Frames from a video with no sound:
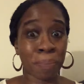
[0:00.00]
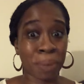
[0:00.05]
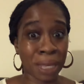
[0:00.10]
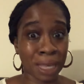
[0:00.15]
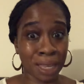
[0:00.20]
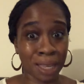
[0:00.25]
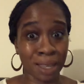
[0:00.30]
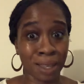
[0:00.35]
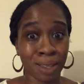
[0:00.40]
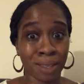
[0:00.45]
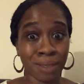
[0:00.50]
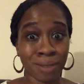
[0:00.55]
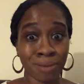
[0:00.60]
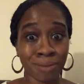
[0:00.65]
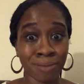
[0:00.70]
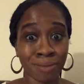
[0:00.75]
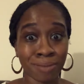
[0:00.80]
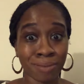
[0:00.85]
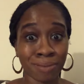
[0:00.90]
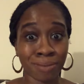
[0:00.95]
be
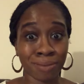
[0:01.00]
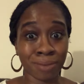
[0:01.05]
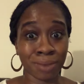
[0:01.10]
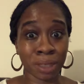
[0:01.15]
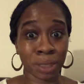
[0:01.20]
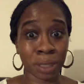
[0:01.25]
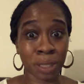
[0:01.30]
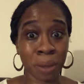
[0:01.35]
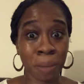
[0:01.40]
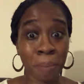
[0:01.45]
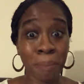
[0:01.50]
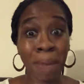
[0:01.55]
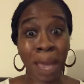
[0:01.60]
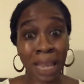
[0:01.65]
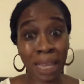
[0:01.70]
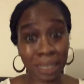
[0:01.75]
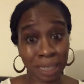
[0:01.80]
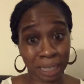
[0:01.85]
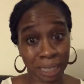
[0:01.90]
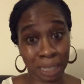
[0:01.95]

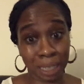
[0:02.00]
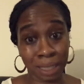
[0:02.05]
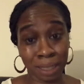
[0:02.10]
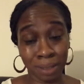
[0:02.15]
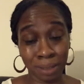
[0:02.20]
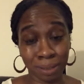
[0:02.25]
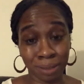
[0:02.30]
mainly